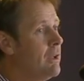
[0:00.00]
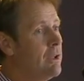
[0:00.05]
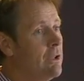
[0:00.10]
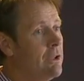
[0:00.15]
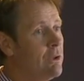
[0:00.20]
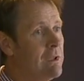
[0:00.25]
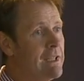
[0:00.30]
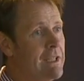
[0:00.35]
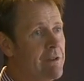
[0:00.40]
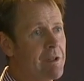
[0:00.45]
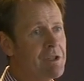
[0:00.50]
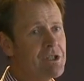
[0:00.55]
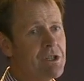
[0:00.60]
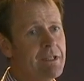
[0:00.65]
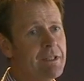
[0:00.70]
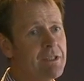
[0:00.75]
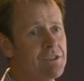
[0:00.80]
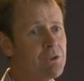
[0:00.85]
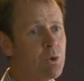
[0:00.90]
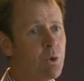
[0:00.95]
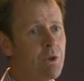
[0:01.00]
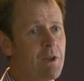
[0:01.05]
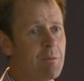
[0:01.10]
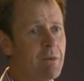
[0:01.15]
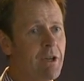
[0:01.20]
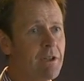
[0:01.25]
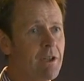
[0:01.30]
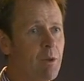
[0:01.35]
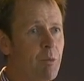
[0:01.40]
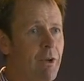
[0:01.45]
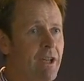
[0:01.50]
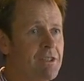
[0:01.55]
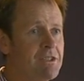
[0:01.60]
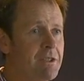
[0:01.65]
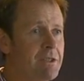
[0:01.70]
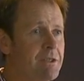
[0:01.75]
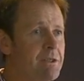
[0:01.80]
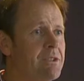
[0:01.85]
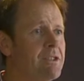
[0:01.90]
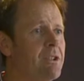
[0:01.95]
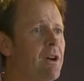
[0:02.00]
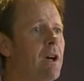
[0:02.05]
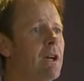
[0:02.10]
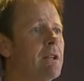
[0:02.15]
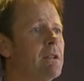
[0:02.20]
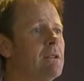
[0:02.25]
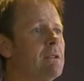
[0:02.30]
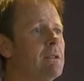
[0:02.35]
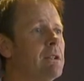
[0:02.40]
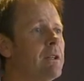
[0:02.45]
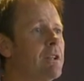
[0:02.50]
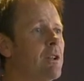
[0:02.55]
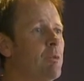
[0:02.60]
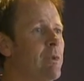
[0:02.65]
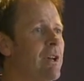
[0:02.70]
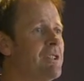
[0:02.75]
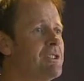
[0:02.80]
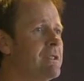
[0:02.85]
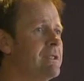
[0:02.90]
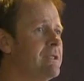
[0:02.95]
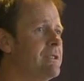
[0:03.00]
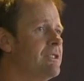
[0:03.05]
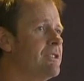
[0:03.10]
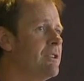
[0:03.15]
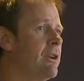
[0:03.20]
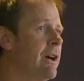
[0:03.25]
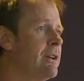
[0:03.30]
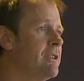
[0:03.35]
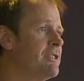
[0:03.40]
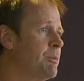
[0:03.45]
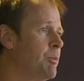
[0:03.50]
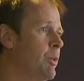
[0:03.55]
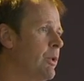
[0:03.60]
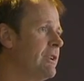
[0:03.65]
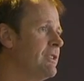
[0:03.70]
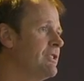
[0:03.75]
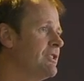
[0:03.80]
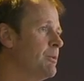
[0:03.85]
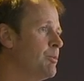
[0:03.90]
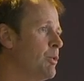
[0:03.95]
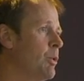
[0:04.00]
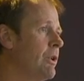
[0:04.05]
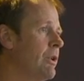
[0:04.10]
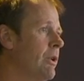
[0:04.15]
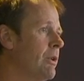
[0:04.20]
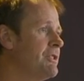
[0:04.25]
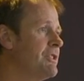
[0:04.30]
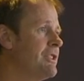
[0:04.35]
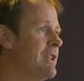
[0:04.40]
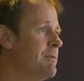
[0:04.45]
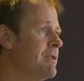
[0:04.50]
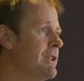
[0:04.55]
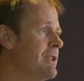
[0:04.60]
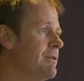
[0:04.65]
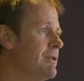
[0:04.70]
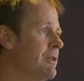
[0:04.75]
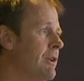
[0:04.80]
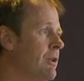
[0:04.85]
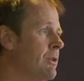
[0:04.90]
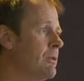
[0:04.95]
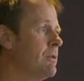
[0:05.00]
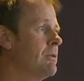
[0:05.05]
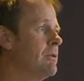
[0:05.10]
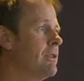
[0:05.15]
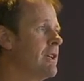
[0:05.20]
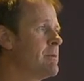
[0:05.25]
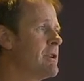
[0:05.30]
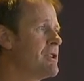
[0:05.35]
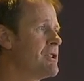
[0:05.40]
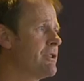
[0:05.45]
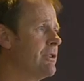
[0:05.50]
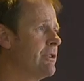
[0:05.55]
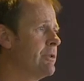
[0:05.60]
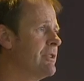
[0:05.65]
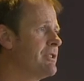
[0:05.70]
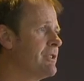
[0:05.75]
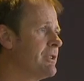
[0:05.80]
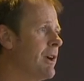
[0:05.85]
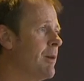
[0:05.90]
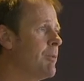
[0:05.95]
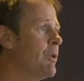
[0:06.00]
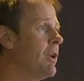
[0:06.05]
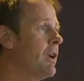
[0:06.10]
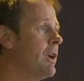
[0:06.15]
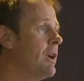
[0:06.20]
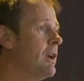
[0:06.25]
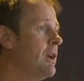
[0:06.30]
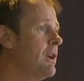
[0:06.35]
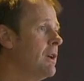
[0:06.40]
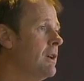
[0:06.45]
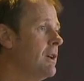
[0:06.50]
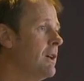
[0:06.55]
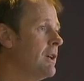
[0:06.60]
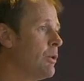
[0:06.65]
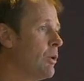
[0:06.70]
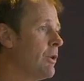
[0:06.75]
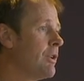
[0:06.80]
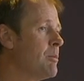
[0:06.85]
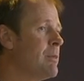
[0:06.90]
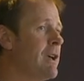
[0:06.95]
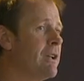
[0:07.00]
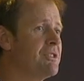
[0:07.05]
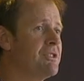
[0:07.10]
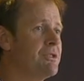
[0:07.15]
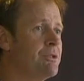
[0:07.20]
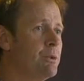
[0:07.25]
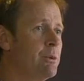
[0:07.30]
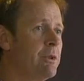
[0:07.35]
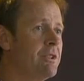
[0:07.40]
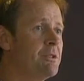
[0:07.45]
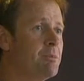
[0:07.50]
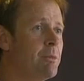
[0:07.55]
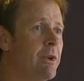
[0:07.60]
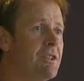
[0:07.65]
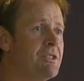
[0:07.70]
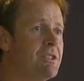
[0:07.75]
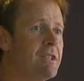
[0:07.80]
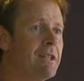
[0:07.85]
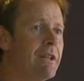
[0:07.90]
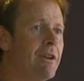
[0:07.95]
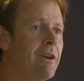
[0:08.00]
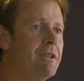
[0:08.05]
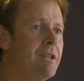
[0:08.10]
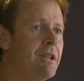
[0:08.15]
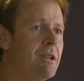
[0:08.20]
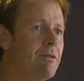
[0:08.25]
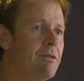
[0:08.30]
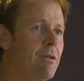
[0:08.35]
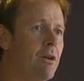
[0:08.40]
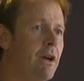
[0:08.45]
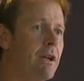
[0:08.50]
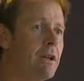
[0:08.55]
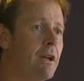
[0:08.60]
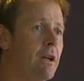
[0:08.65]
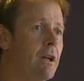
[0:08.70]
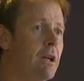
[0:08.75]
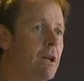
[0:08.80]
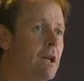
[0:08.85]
You'll hear engineers talking about capacity design, and capacity design is a pretty simple concept, even though they managed to dress it up. And all it amounts to is basically identifying